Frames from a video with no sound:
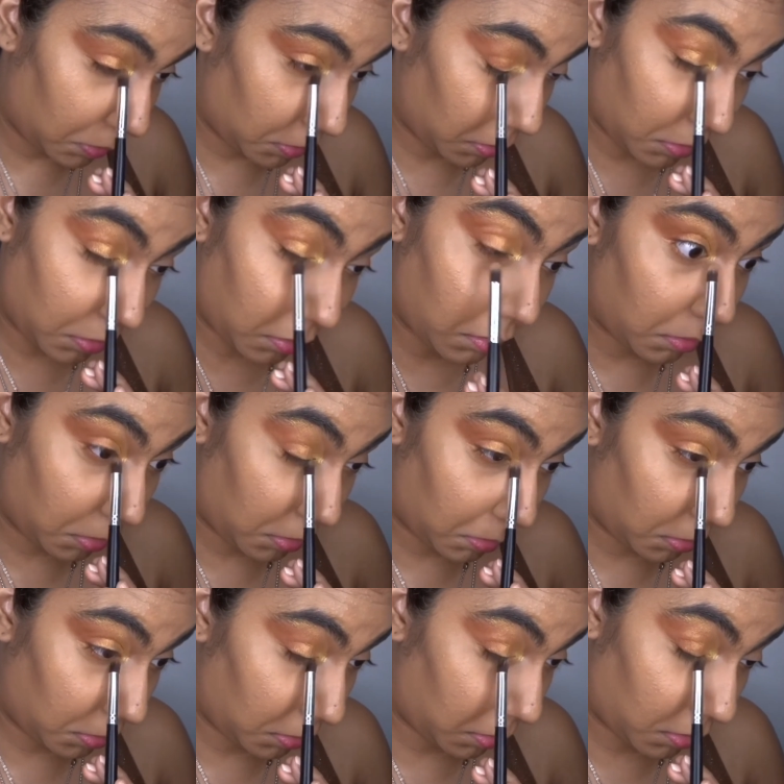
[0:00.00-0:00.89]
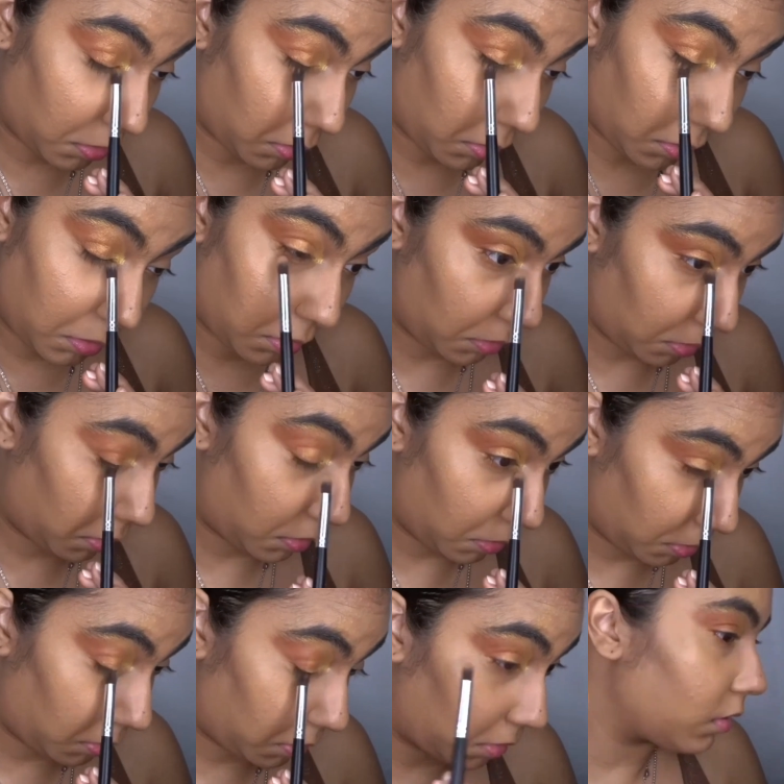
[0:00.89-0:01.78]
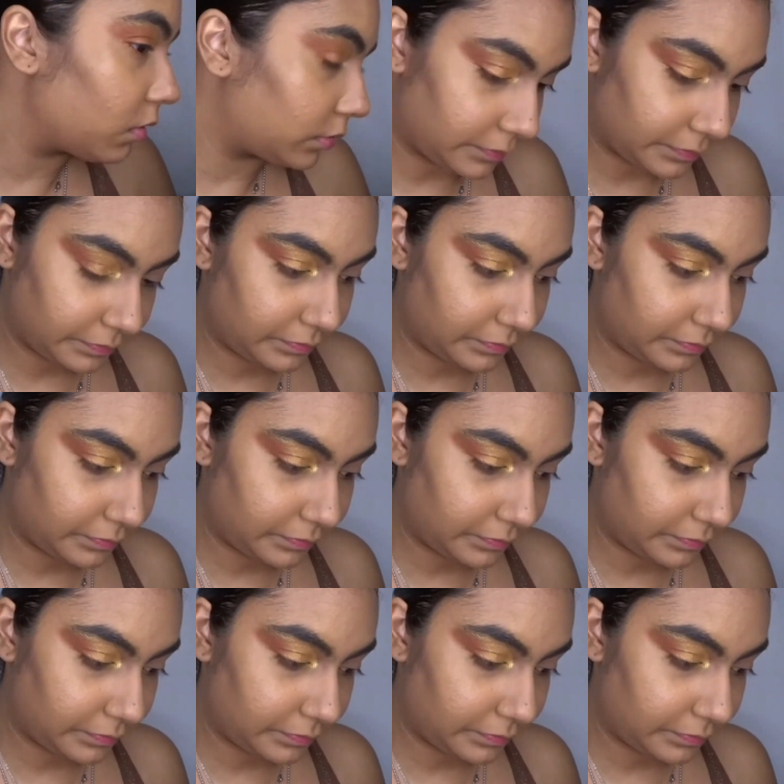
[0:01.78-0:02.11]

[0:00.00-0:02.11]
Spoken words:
Now as you can see, I'm taking that same